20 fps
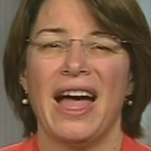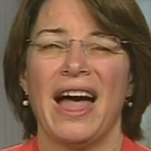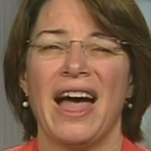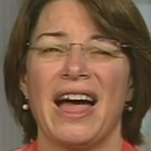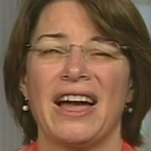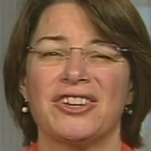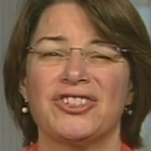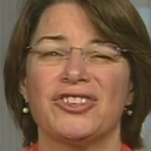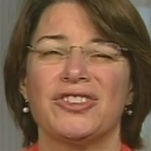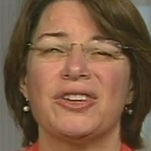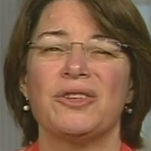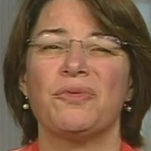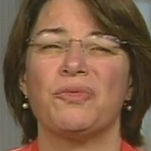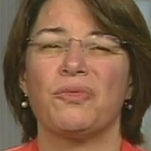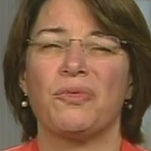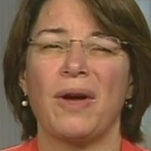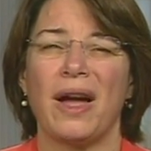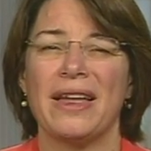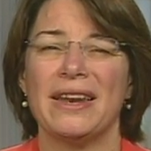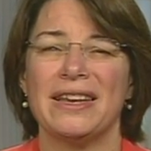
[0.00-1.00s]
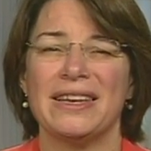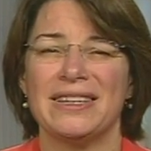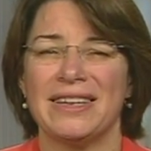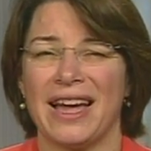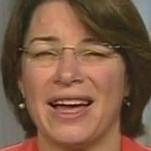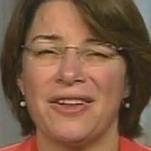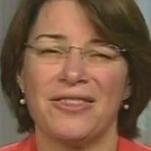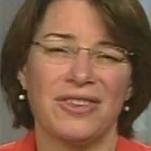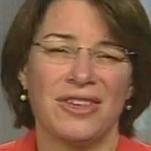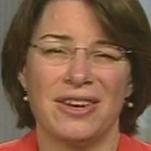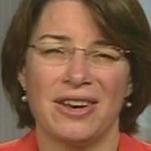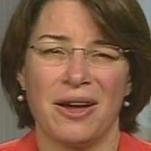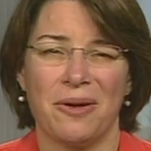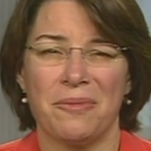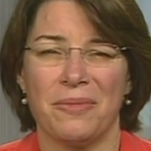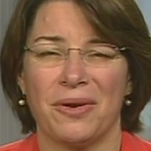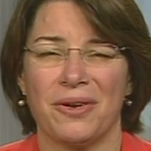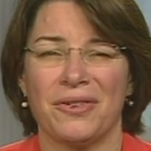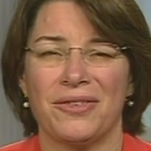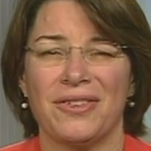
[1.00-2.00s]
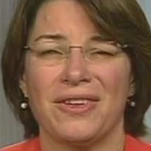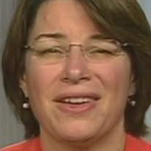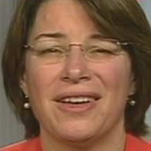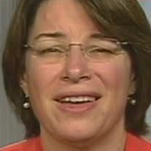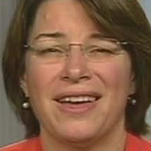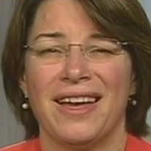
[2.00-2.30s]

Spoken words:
actually writing down the numbers.